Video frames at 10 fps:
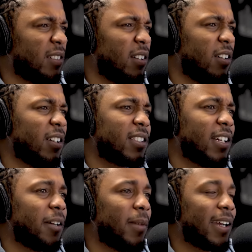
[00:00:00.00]
all the
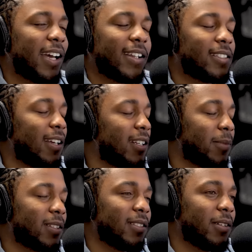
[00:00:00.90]
time. I got to challenge
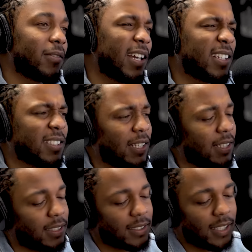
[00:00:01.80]
myself. Like I
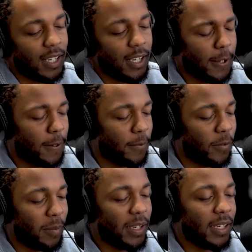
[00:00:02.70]
said,
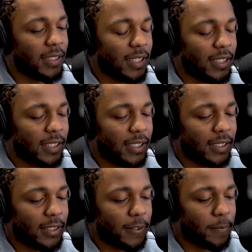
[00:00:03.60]
for me,
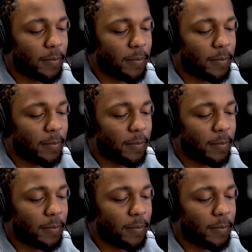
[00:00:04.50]
it's